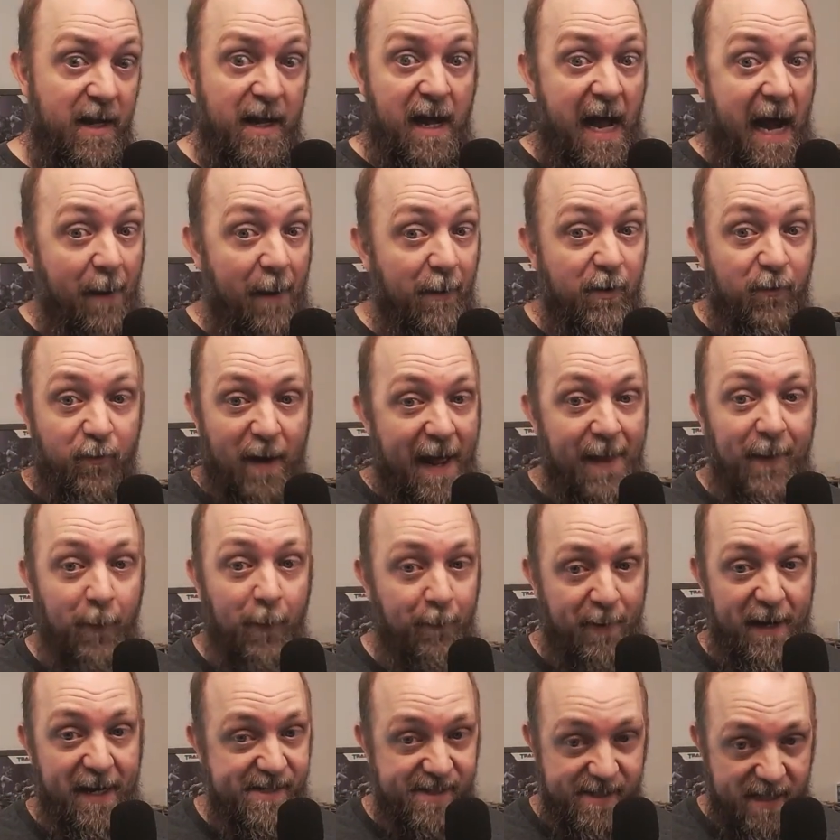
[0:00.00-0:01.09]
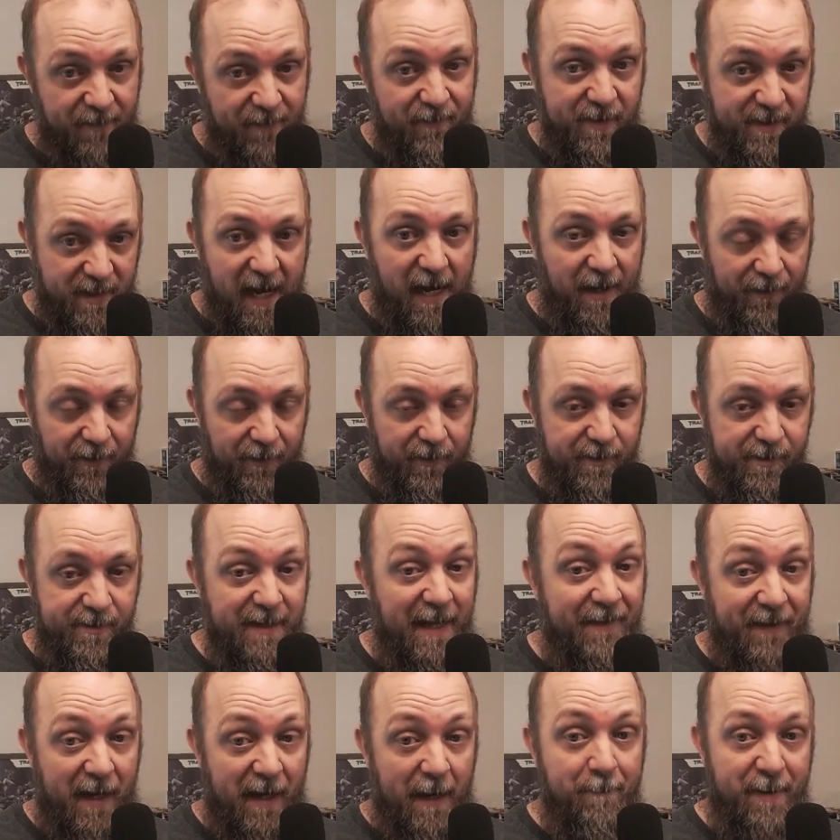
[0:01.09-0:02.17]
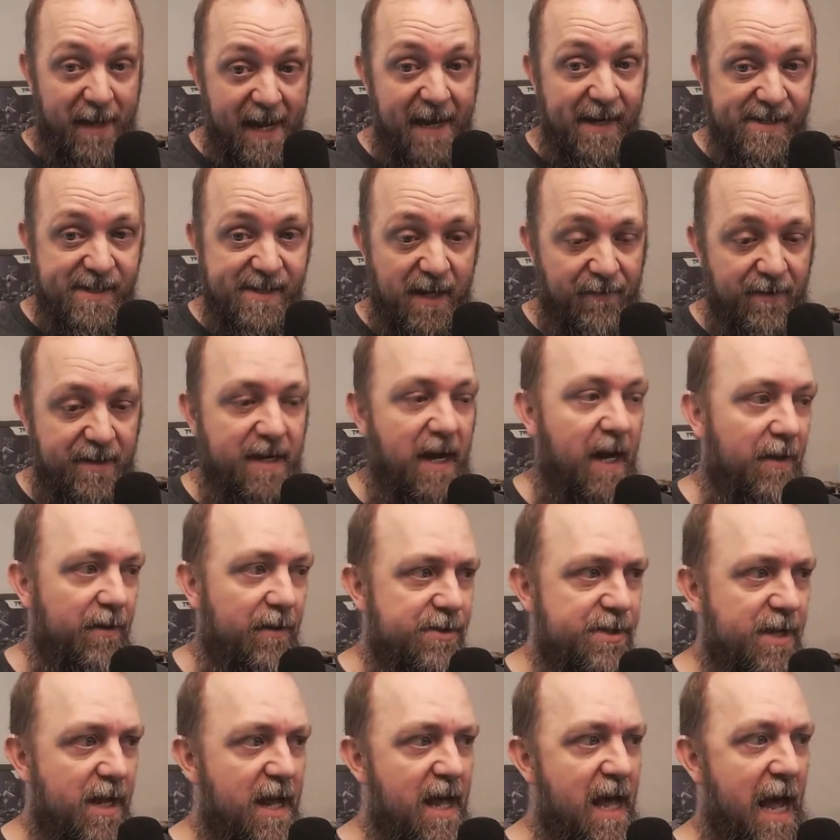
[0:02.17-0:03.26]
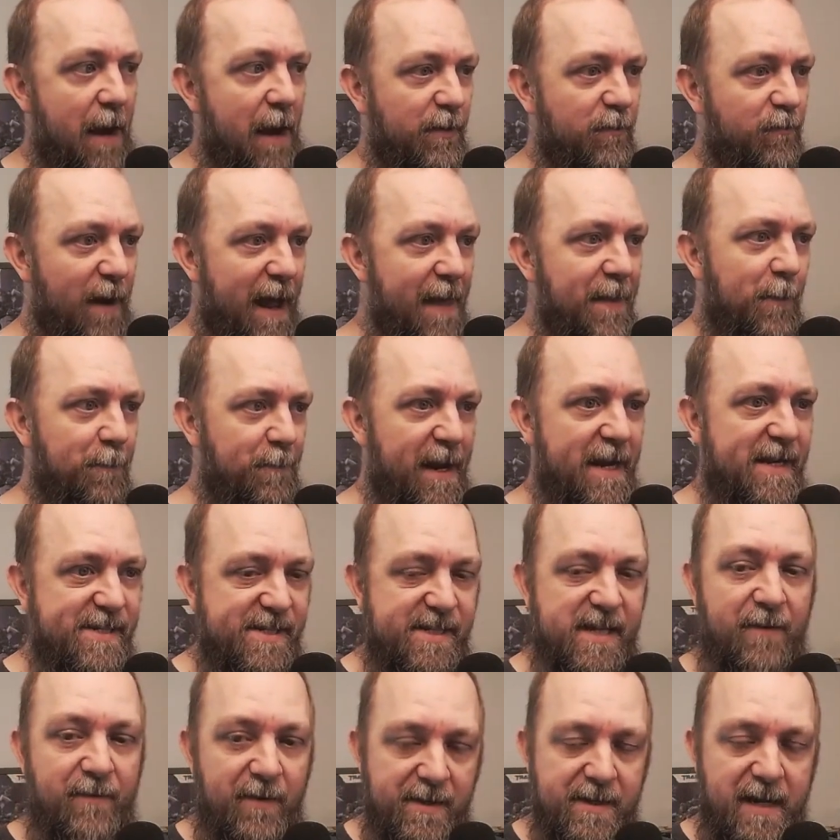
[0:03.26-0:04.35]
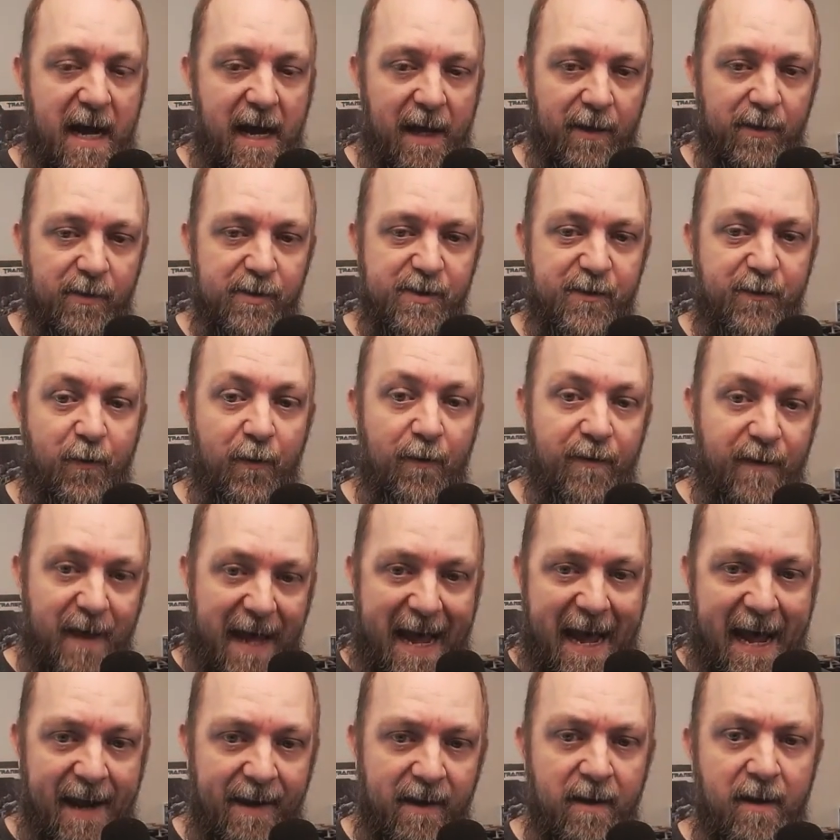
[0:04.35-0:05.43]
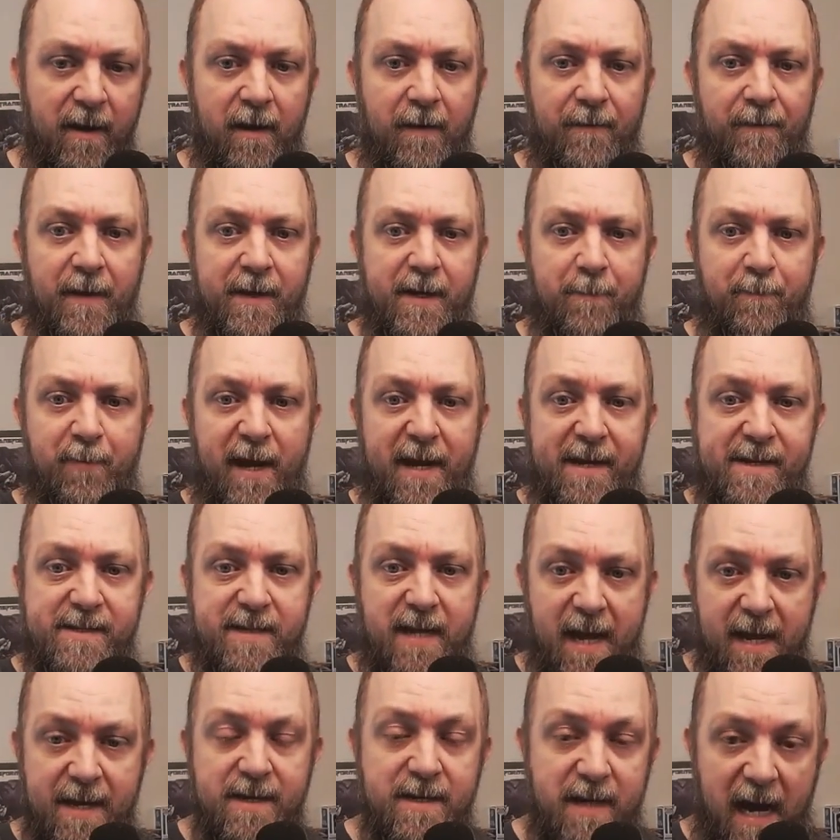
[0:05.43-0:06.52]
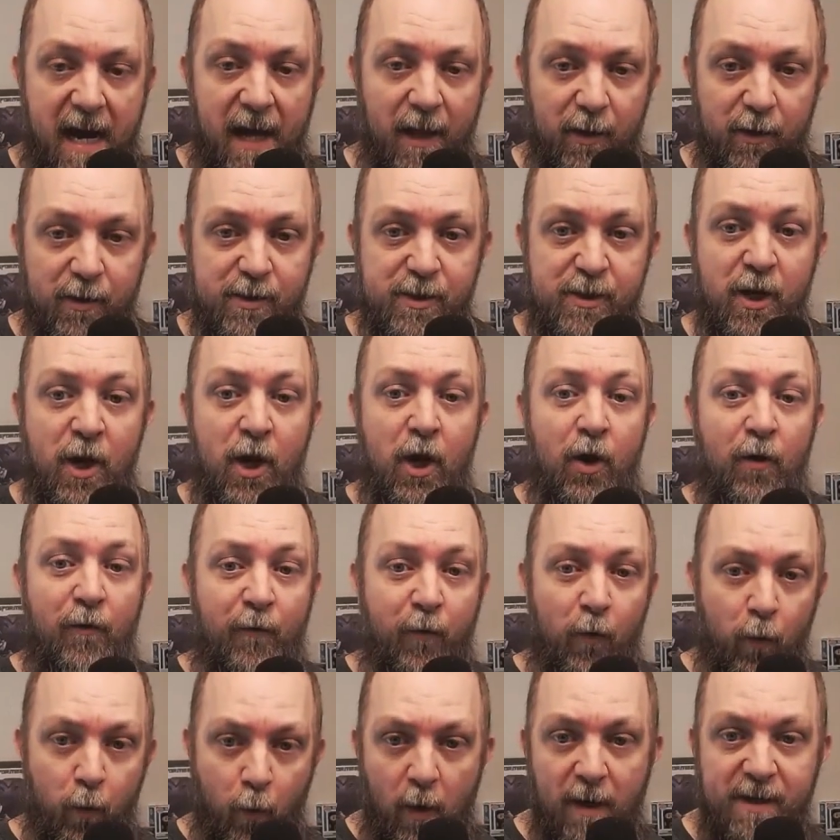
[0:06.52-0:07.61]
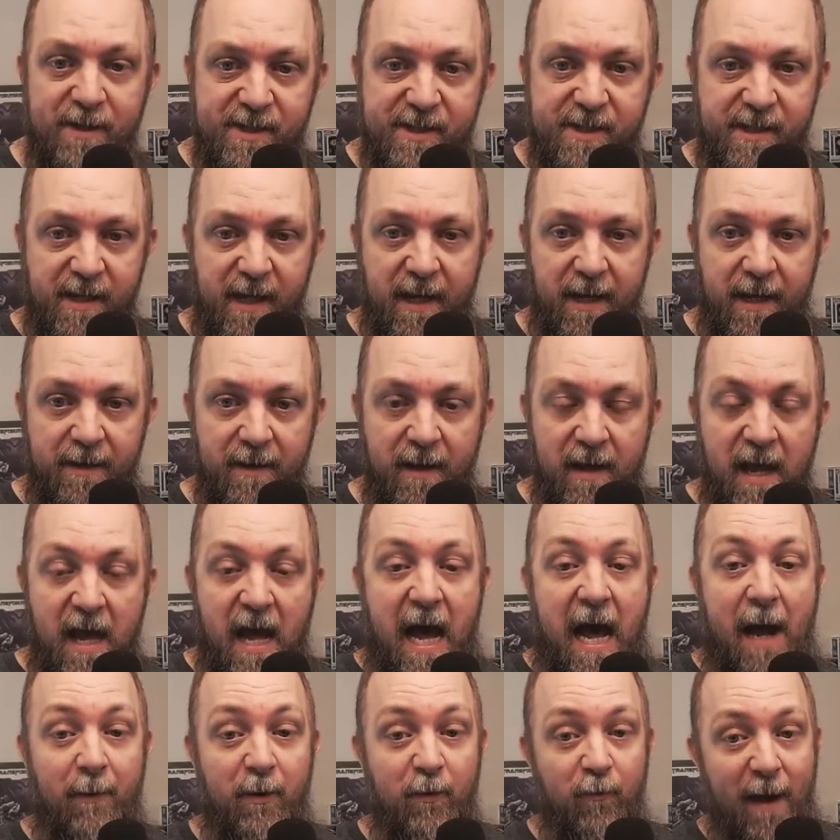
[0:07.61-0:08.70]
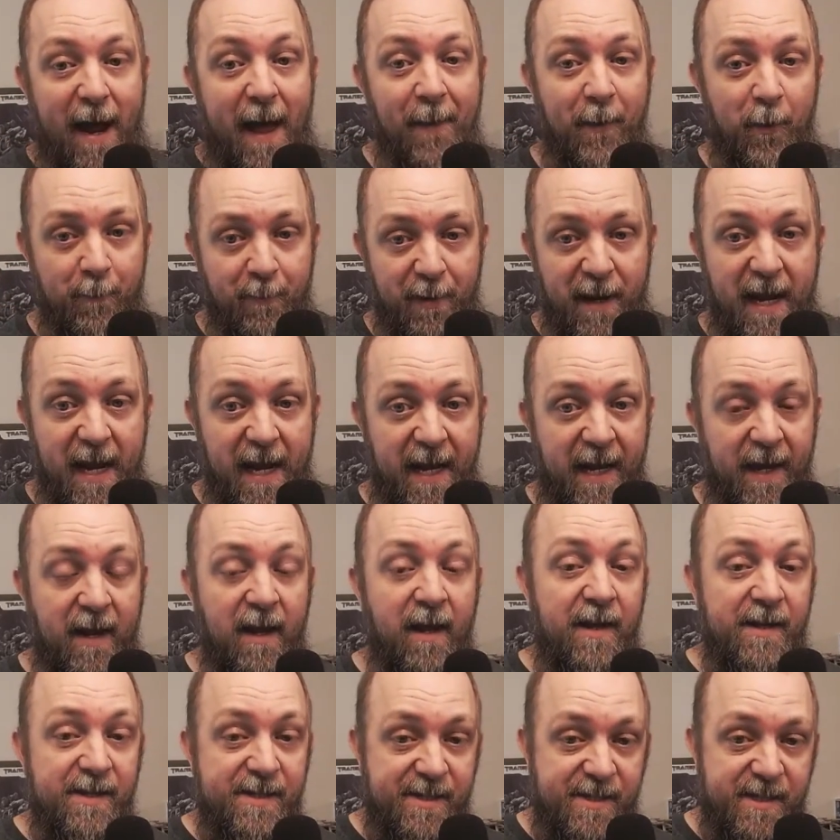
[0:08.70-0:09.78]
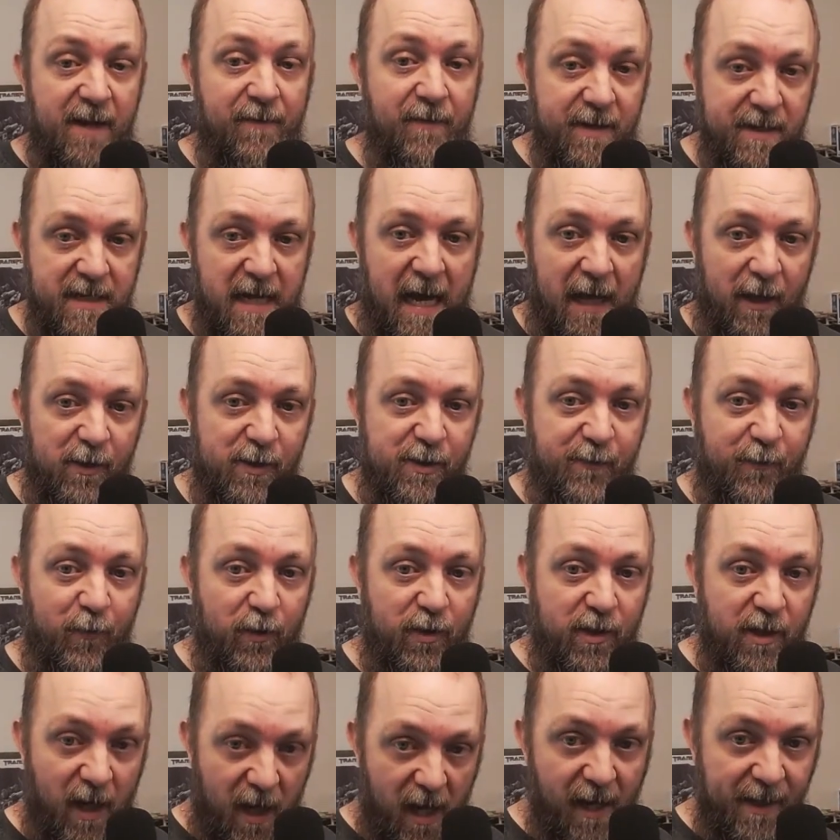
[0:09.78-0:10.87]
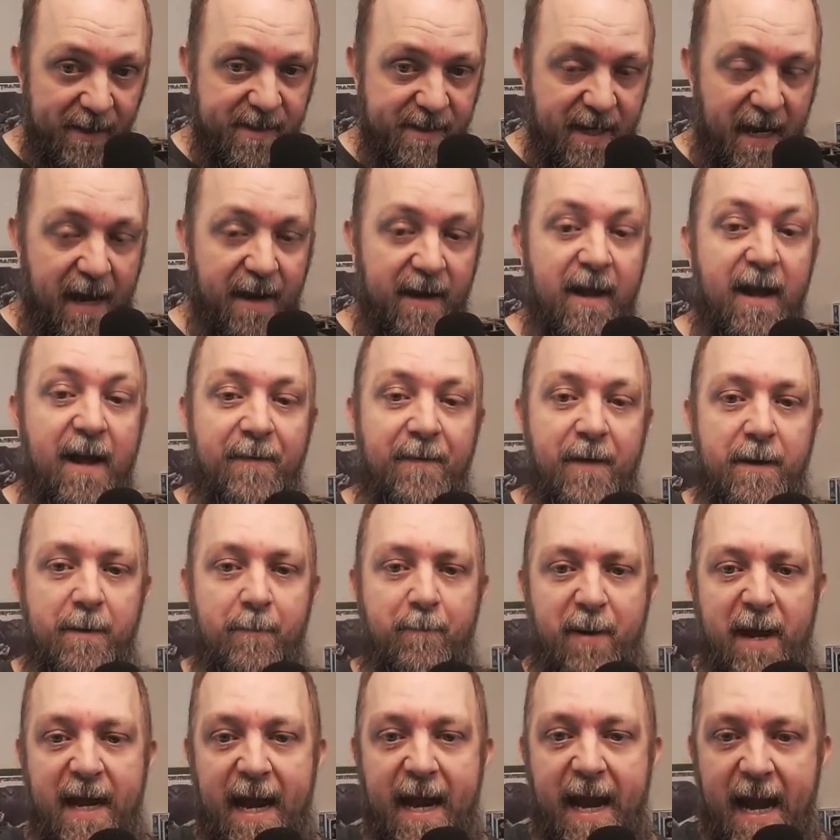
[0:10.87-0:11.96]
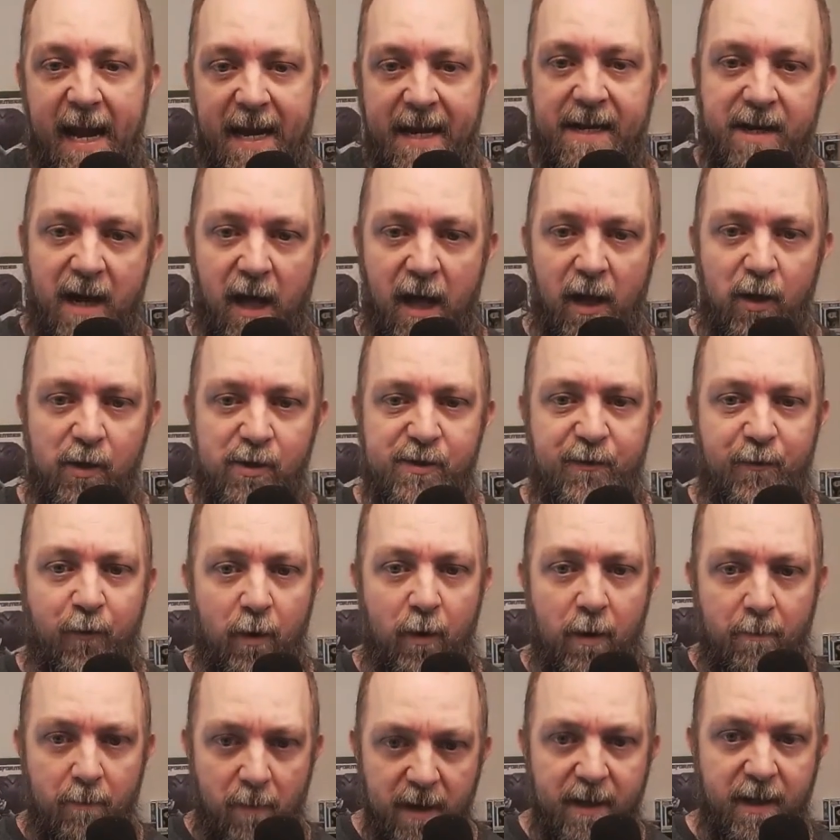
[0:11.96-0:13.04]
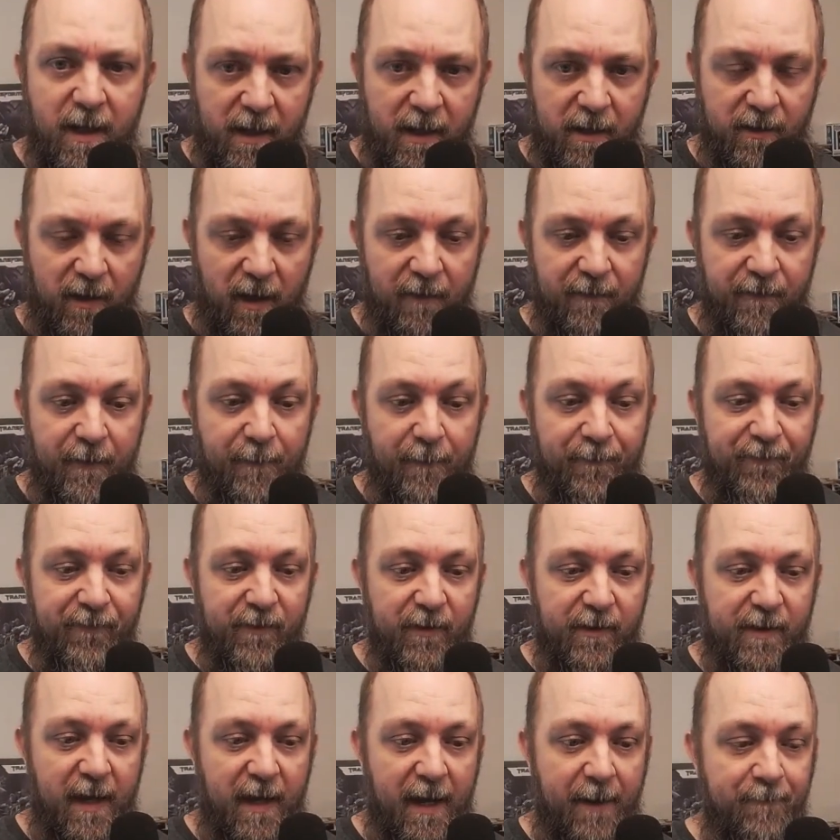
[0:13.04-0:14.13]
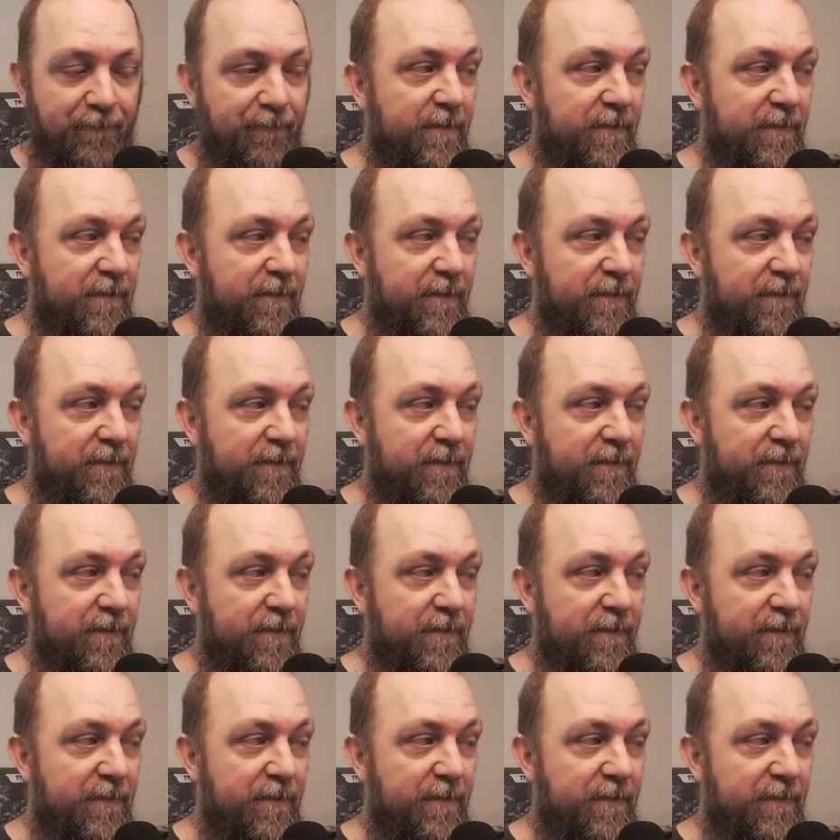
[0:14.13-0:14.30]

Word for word: I would rather pay $7, not that I'm paying $7. I would rather pay $7 for that than to pay $10 for one skin. I would rather pay $7 for content than to pay $80 for a monkey glove. Okay.